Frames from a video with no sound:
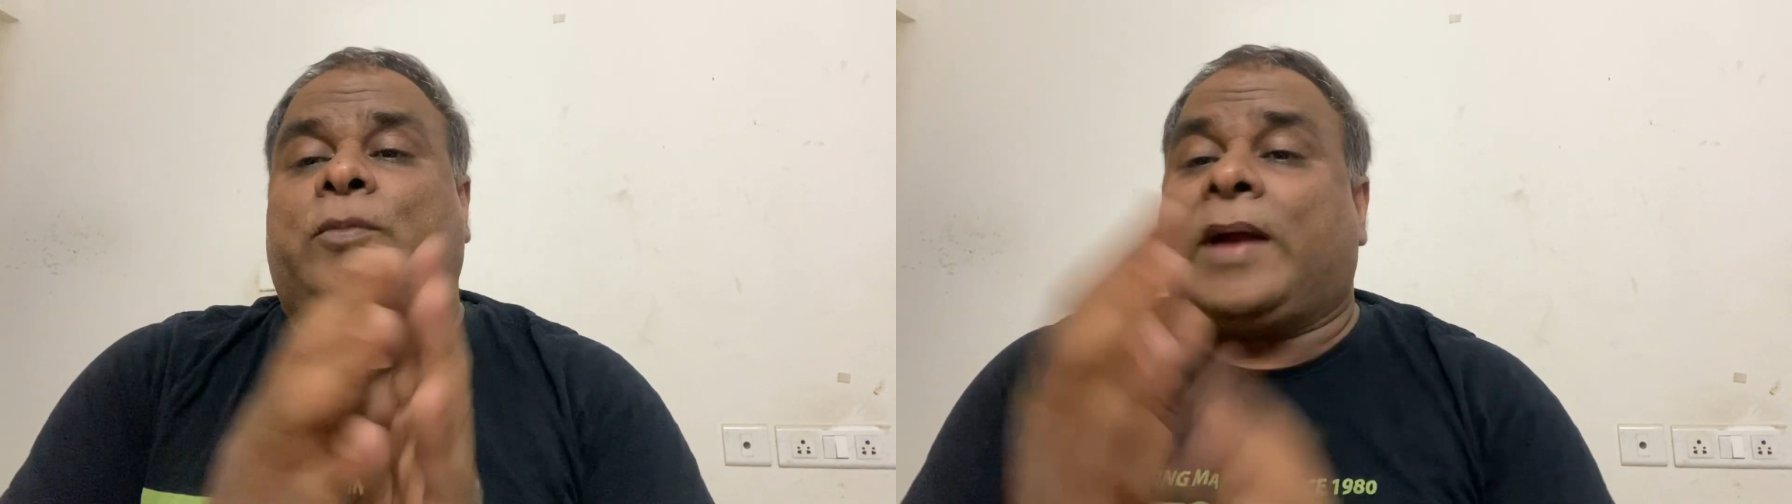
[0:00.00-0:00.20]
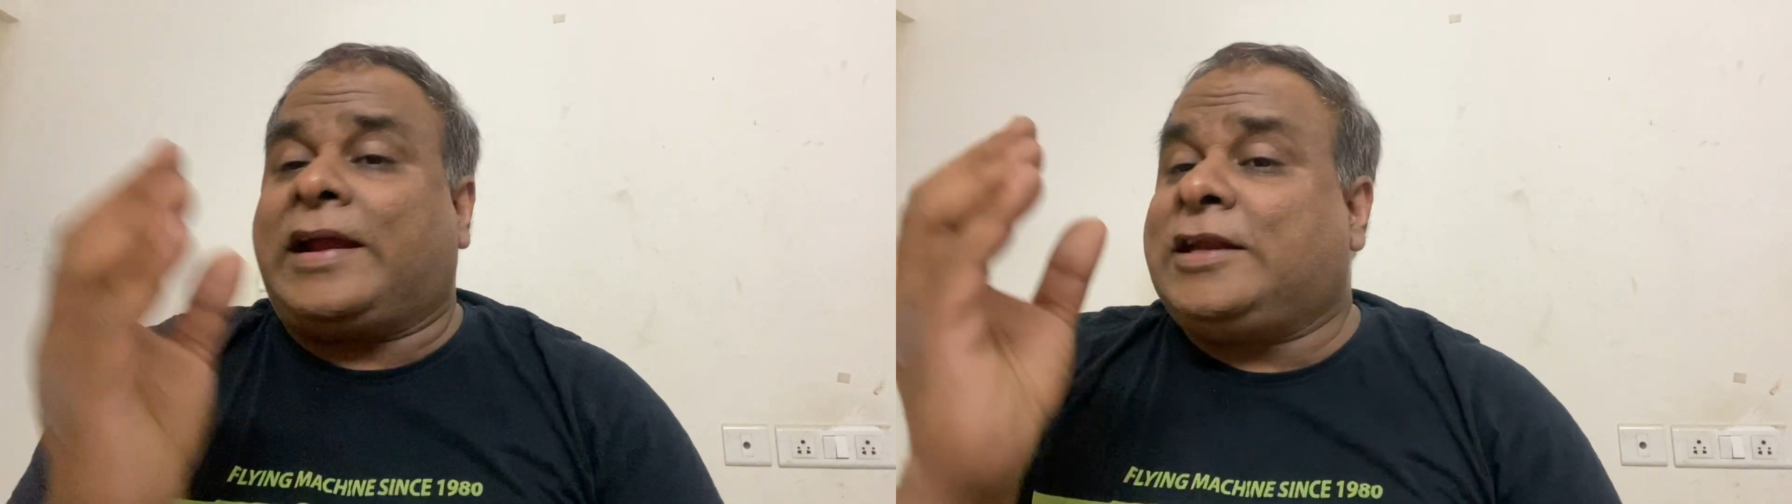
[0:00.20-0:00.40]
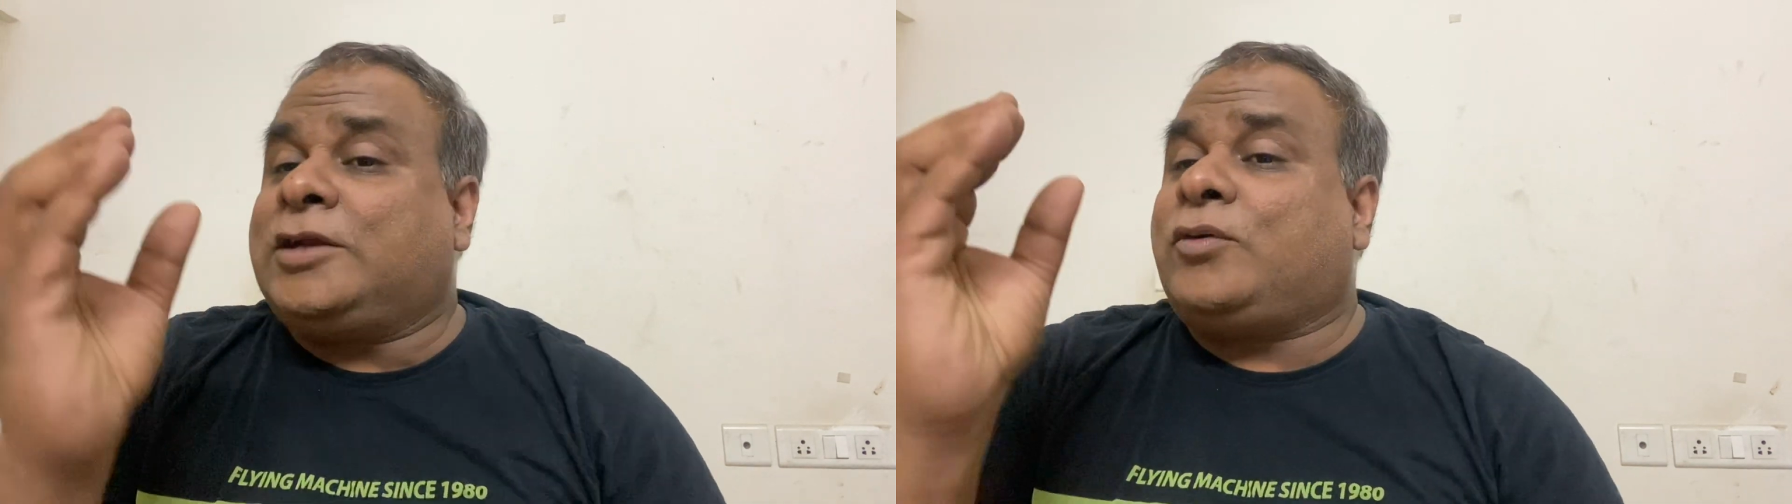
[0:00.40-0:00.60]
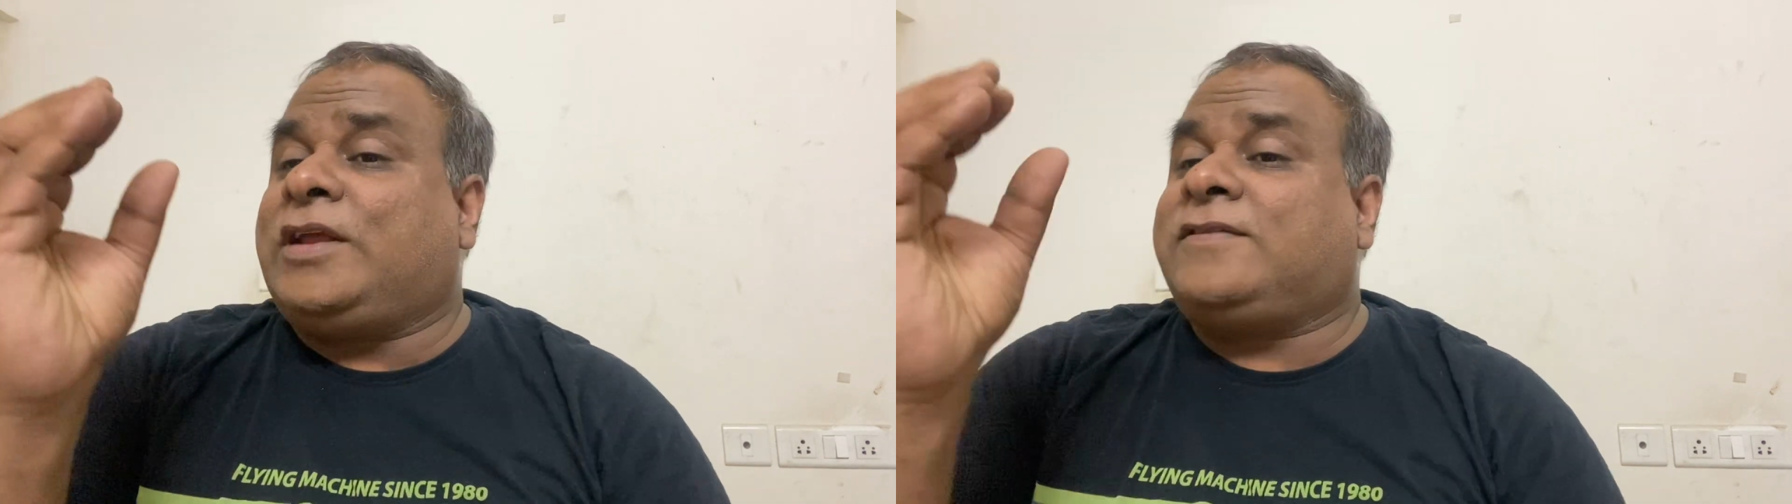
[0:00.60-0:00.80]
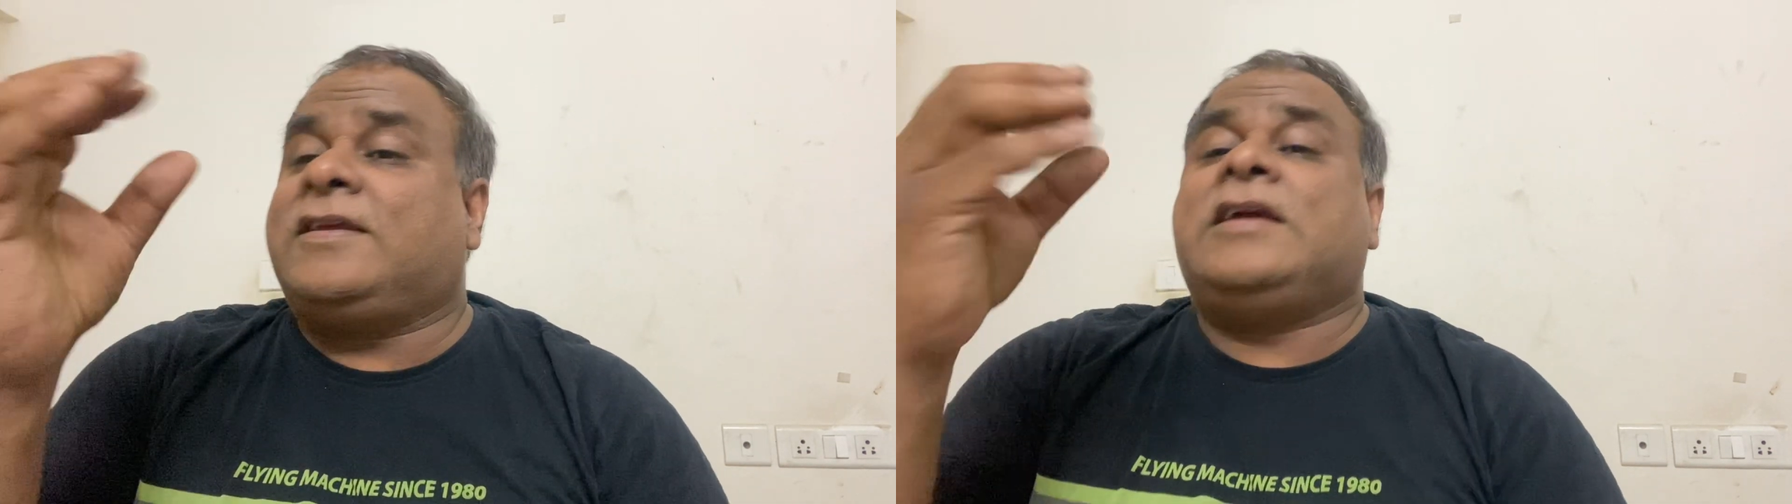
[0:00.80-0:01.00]
Magnitude
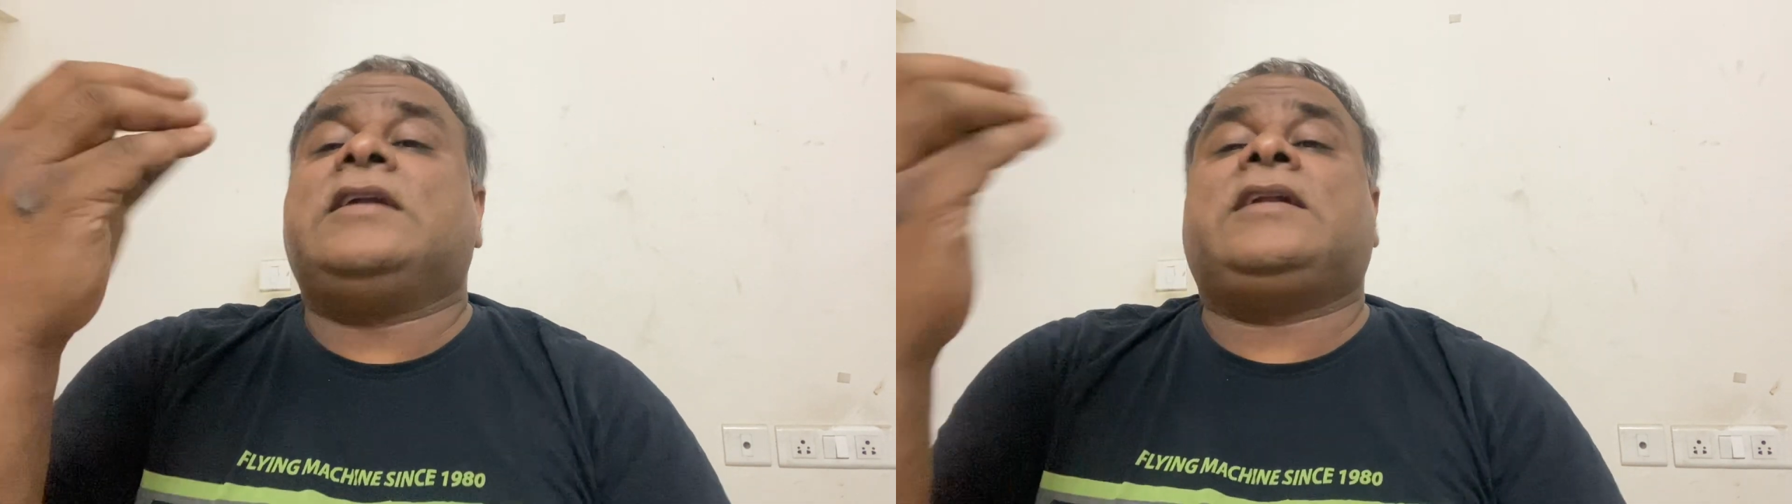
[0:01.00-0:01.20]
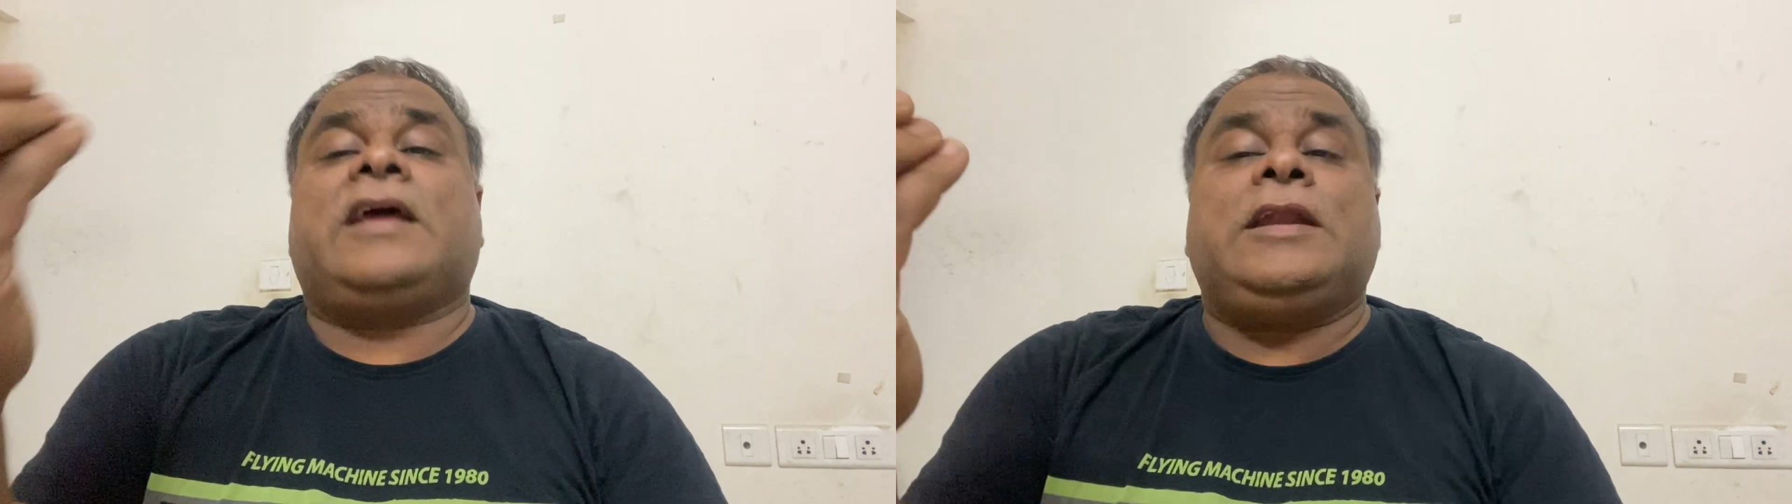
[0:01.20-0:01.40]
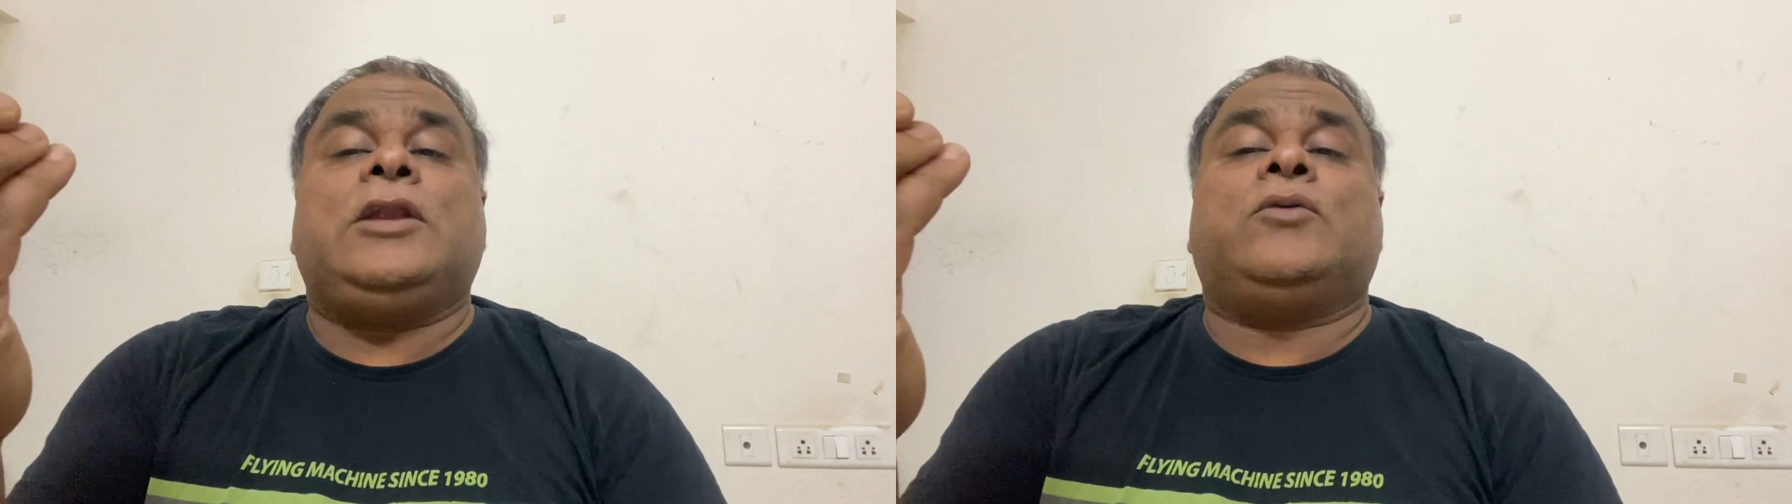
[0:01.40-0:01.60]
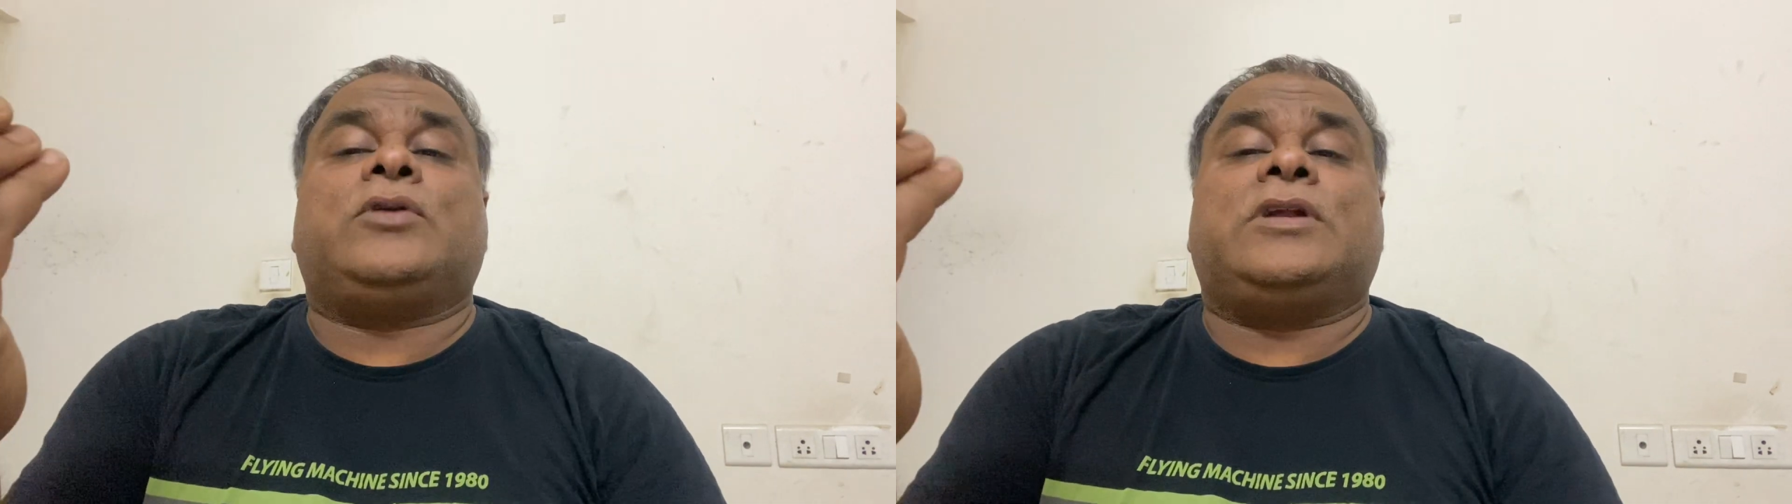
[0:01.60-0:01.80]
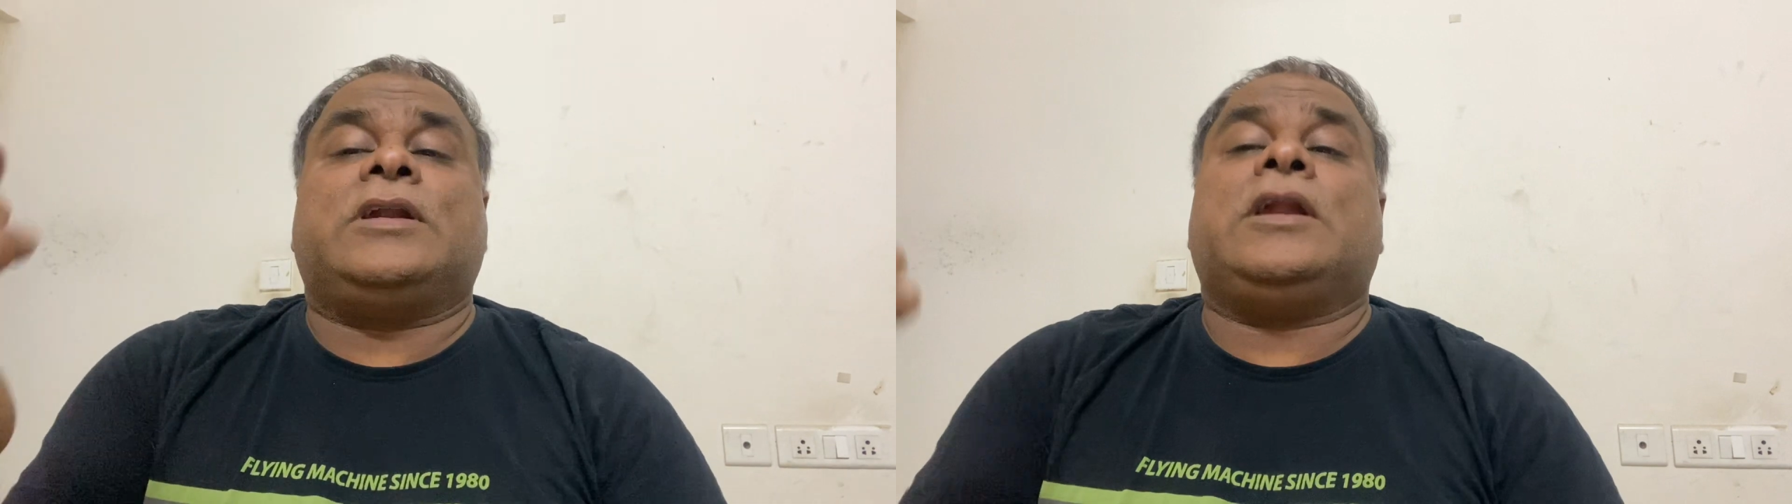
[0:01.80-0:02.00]
is 10
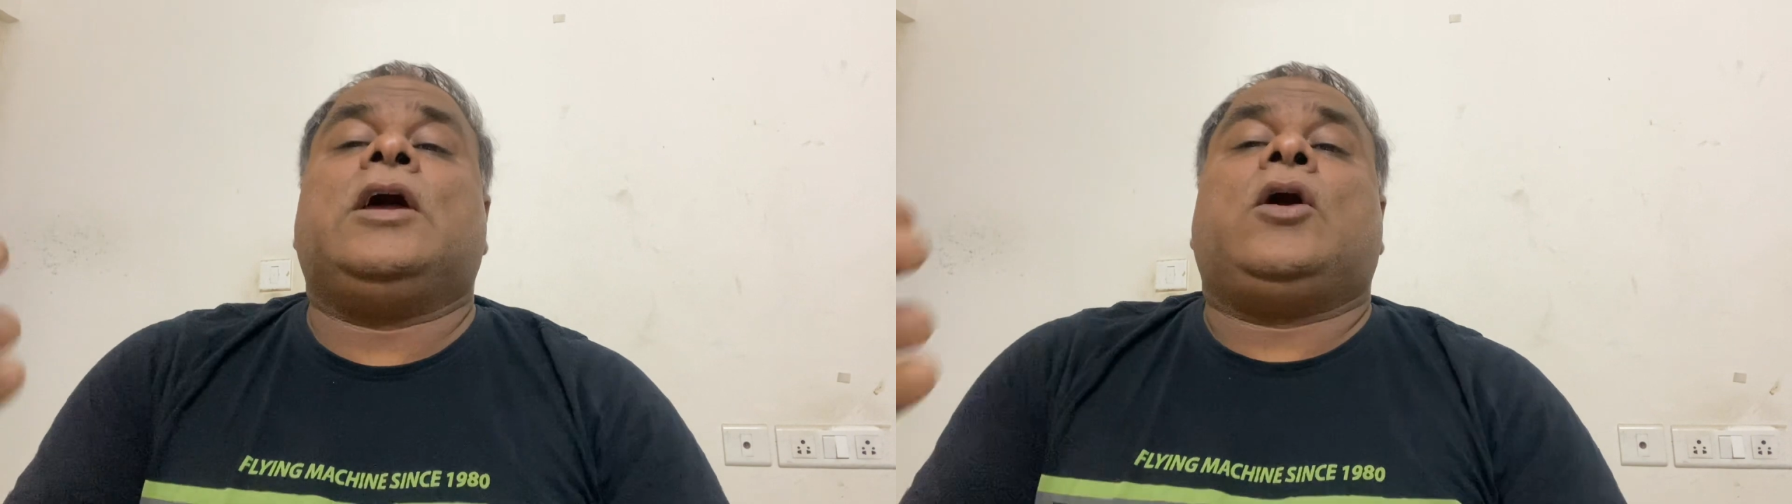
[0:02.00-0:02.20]
Newton